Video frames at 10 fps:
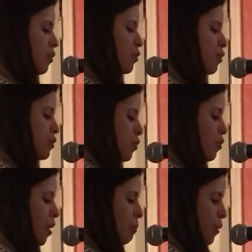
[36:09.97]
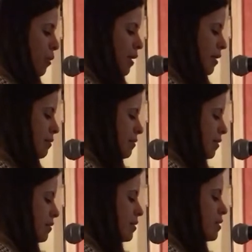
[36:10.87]
those who are broken,
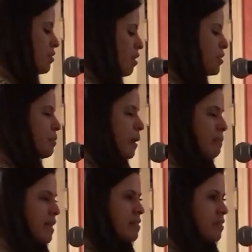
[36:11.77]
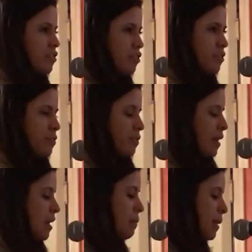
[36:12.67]
and this is also my message to
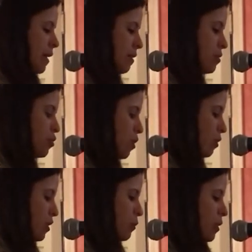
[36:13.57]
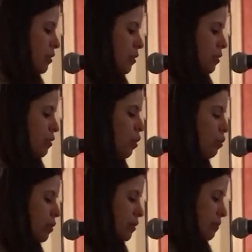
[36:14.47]
anybody else struggling with their
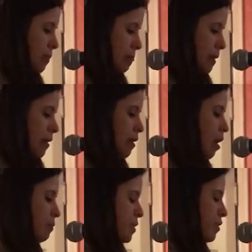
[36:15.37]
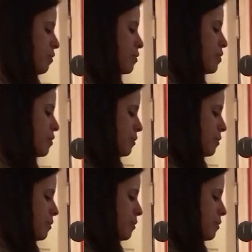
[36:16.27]
own obstacles.